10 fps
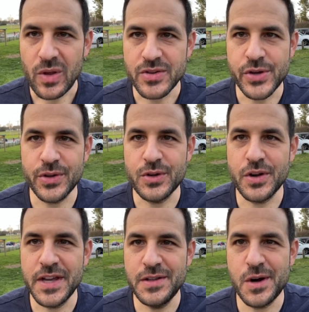So the
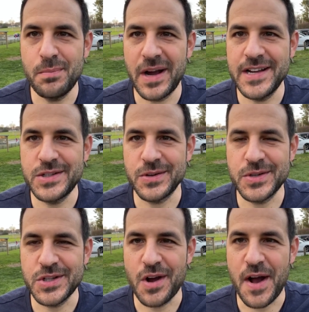cookie dough bites are
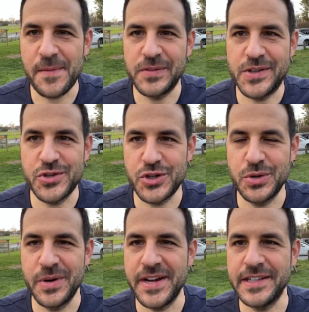soft and
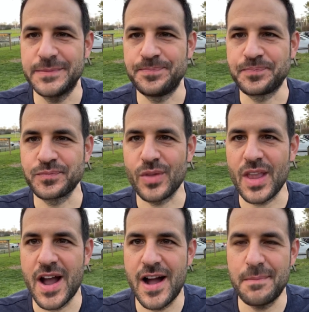chewy.
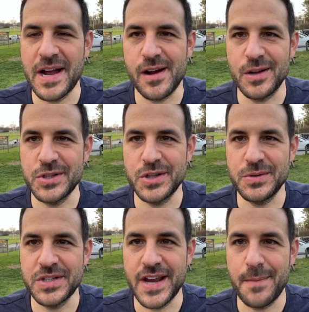I also
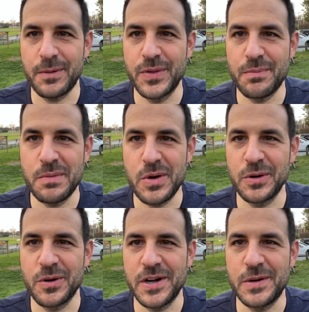sampled the
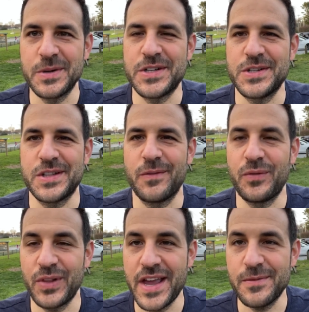motor oil, which is the
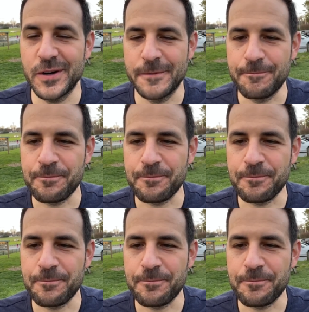flavor